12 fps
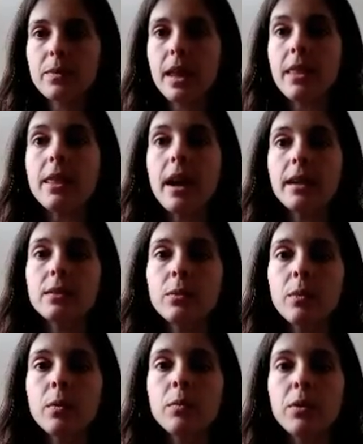And that's
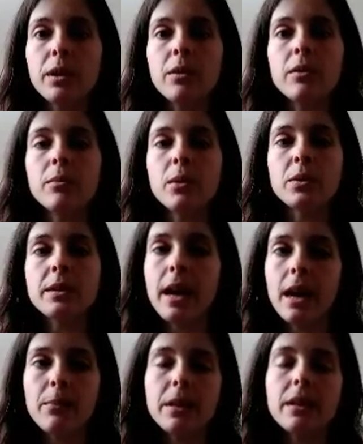what will bring you the most
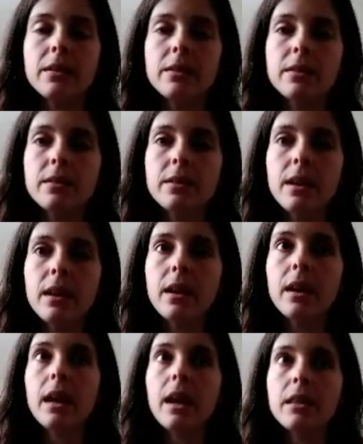happiness
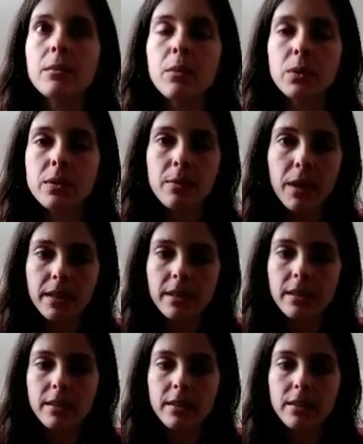and the most
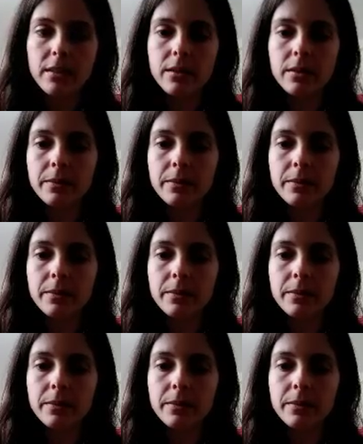abundance.